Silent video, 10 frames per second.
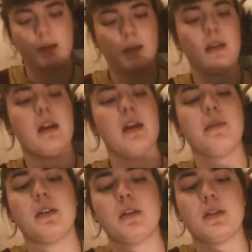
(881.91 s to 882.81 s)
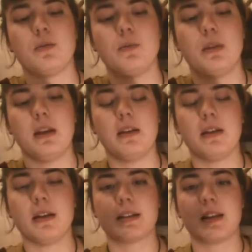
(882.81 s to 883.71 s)
They have these really
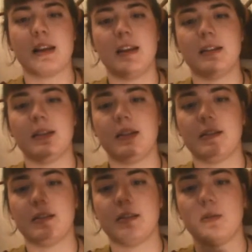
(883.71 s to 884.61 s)
nice glazes